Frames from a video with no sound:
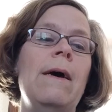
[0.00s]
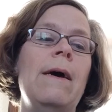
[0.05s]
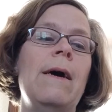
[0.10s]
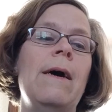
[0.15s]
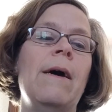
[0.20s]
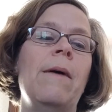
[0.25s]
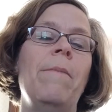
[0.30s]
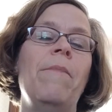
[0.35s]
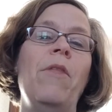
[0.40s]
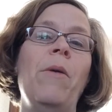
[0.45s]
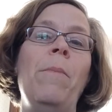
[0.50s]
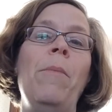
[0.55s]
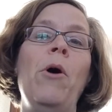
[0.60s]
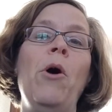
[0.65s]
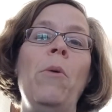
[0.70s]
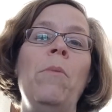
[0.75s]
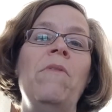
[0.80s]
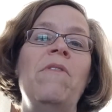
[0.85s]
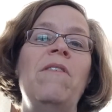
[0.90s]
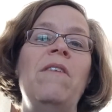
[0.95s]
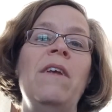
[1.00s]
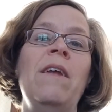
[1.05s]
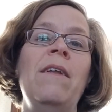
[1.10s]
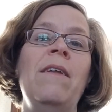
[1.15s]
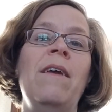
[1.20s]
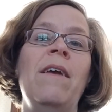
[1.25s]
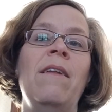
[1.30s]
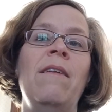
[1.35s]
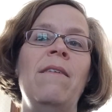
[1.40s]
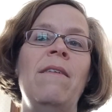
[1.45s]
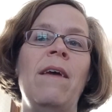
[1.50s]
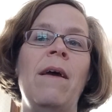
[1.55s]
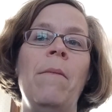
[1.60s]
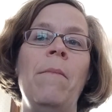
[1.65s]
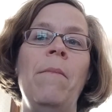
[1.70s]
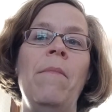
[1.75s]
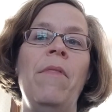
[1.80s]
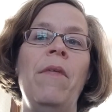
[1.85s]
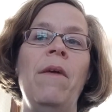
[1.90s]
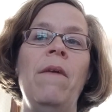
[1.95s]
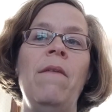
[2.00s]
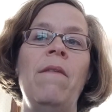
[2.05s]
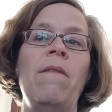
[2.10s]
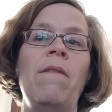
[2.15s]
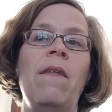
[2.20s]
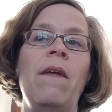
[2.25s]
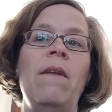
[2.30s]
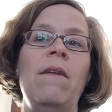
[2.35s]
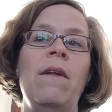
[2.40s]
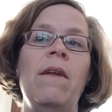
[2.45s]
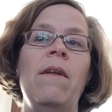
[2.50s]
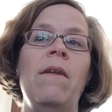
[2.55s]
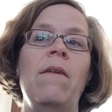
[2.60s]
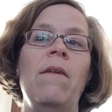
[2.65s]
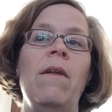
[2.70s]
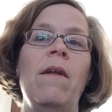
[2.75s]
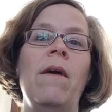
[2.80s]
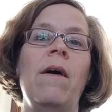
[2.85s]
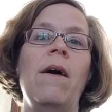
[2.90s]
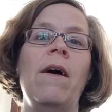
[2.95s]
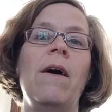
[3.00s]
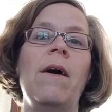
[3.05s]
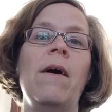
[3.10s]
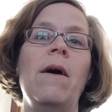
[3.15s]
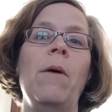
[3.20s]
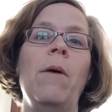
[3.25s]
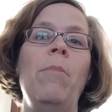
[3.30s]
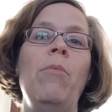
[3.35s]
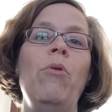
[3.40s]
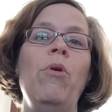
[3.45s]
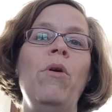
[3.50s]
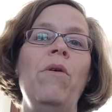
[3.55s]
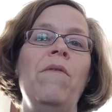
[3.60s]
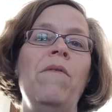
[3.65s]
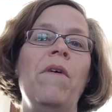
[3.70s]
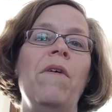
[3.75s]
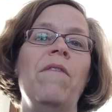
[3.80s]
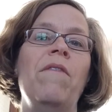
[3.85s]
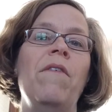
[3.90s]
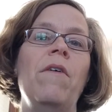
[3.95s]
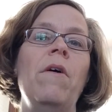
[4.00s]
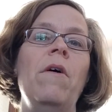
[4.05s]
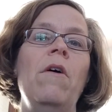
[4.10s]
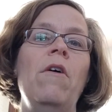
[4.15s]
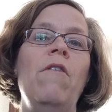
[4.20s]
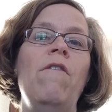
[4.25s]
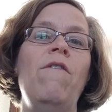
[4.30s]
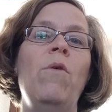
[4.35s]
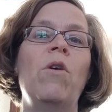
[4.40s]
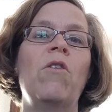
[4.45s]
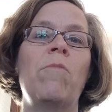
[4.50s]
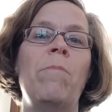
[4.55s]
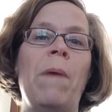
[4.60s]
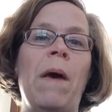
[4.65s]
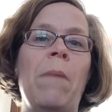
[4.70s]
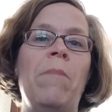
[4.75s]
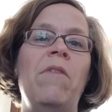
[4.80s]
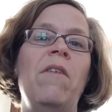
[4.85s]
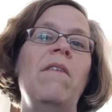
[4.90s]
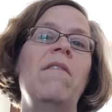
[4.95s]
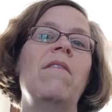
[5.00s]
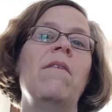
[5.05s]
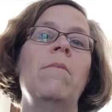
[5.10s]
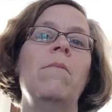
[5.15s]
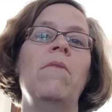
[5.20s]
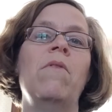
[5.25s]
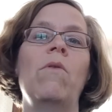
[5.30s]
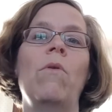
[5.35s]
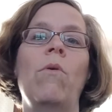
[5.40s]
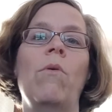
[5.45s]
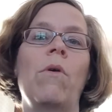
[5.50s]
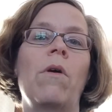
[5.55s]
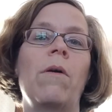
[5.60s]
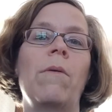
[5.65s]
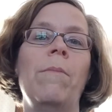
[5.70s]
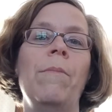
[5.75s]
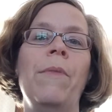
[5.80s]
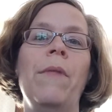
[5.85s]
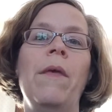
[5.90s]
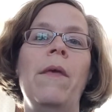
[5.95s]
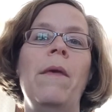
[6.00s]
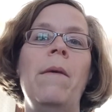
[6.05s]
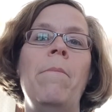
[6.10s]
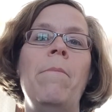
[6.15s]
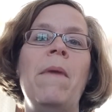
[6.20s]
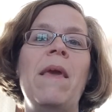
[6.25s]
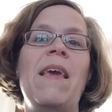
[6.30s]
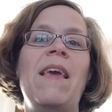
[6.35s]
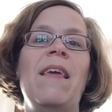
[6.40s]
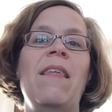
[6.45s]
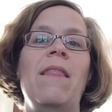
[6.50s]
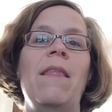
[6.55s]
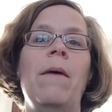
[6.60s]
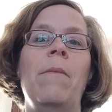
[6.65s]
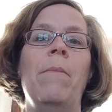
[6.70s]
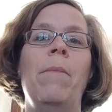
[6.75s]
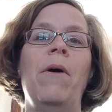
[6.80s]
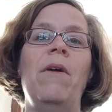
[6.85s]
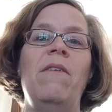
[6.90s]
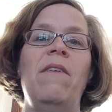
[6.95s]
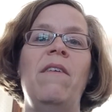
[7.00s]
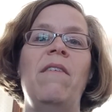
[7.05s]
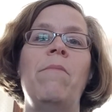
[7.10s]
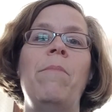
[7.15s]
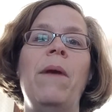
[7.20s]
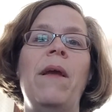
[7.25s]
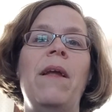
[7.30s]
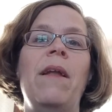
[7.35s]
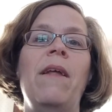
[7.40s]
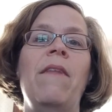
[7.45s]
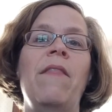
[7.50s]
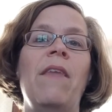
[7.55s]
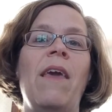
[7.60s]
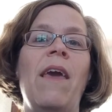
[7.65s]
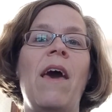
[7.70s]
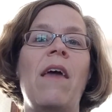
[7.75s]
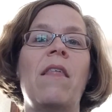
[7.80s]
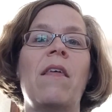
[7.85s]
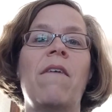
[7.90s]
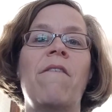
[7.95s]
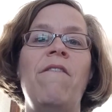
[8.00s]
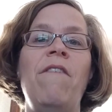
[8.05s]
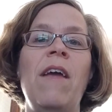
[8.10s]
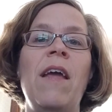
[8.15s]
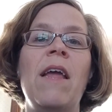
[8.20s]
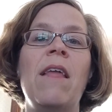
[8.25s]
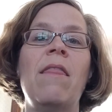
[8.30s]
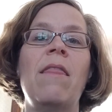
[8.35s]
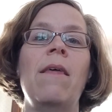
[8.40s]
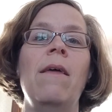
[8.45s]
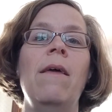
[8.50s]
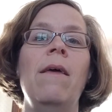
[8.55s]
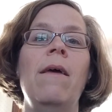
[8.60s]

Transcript: The popes did condemn this. They didn't approve of forced baptisms or making them participate in the Catholic faith.